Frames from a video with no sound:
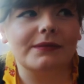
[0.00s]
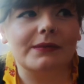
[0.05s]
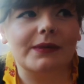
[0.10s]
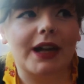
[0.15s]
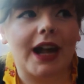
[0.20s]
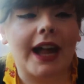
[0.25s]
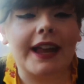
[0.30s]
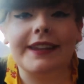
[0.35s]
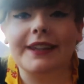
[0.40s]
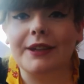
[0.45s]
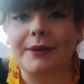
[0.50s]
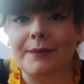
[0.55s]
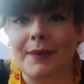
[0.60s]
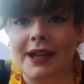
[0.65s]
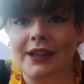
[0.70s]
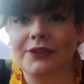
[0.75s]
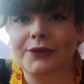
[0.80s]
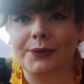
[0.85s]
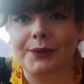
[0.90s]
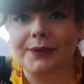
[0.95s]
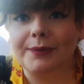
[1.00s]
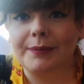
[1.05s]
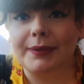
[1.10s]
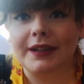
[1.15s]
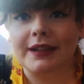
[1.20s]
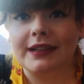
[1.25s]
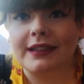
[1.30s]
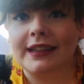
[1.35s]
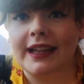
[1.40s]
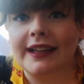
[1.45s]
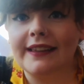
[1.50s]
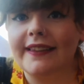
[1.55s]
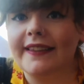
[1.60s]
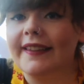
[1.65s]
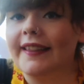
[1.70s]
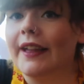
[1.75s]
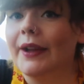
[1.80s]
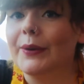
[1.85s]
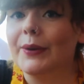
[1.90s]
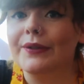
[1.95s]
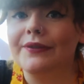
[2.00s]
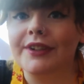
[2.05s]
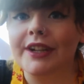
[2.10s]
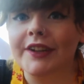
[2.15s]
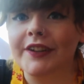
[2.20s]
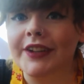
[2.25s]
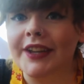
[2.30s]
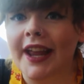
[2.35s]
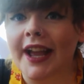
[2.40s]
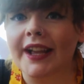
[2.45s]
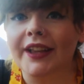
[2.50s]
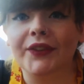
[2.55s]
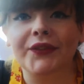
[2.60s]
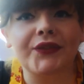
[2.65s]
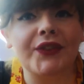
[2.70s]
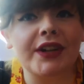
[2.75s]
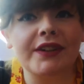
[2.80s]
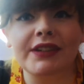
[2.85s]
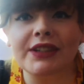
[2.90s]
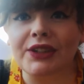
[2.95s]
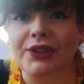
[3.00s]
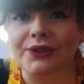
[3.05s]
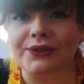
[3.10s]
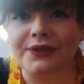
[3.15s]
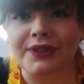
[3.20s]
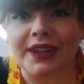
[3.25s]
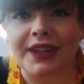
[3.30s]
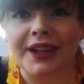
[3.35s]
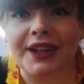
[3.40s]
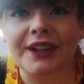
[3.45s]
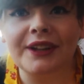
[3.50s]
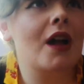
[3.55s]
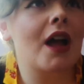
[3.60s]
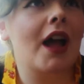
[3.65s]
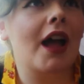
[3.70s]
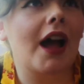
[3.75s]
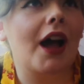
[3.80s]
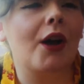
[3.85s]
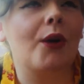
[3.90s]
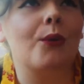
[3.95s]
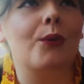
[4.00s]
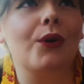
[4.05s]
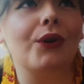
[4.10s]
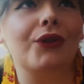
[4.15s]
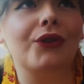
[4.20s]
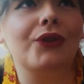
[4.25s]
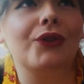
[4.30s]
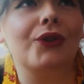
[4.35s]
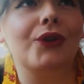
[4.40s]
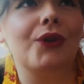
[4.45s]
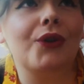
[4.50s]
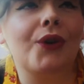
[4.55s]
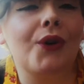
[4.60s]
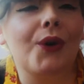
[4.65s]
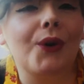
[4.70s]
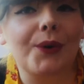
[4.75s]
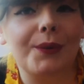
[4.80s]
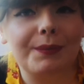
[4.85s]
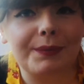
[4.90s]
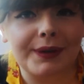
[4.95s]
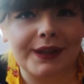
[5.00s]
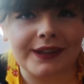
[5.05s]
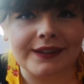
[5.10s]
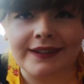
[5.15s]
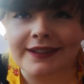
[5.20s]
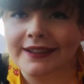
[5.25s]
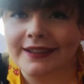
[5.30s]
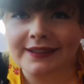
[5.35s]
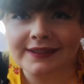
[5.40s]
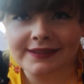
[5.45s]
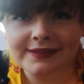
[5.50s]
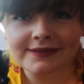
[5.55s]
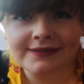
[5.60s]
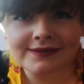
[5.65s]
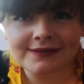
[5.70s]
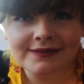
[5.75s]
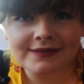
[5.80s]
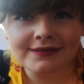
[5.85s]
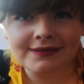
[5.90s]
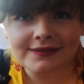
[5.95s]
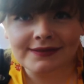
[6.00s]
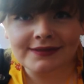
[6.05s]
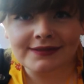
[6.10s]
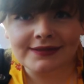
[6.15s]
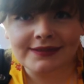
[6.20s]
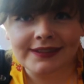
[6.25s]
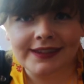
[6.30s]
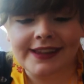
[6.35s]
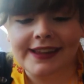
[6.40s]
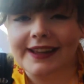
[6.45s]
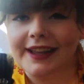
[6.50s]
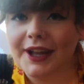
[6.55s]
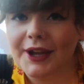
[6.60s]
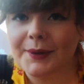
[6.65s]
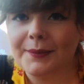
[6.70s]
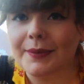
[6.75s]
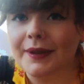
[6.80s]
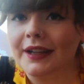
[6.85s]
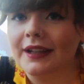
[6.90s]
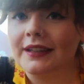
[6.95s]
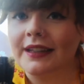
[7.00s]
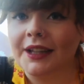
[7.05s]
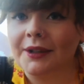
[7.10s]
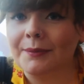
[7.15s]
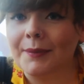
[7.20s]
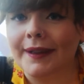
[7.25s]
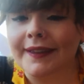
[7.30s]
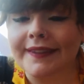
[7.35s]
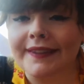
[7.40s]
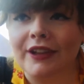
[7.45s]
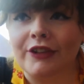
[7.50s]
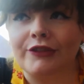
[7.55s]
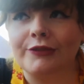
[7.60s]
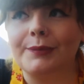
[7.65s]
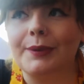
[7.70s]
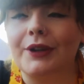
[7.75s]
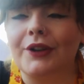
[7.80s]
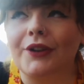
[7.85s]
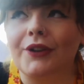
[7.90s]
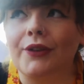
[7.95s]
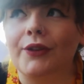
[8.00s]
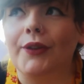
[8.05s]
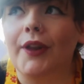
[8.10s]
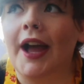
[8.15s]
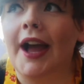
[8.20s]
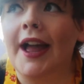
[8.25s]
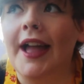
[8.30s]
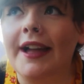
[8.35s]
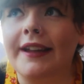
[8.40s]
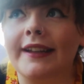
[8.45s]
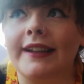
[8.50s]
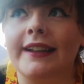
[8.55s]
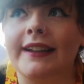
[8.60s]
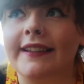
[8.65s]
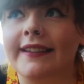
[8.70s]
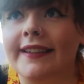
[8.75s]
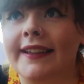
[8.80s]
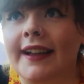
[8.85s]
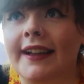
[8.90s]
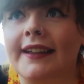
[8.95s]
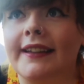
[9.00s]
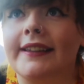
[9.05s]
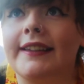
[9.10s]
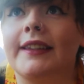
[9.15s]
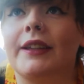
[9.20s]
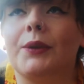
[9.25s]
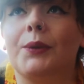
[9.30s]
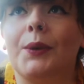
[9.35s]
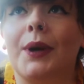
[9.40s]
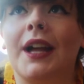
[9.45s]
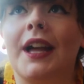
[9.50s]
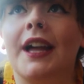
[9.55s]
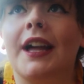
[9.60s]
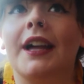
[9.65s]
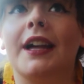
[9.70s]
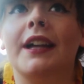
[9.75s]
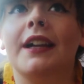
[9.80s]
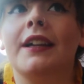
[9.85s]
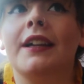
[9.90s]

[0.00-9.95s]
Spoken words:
I did match with bigger lads. They were very nice, very lovely. I wasn't hoping to get a bigger lad myself because I had an anxiety where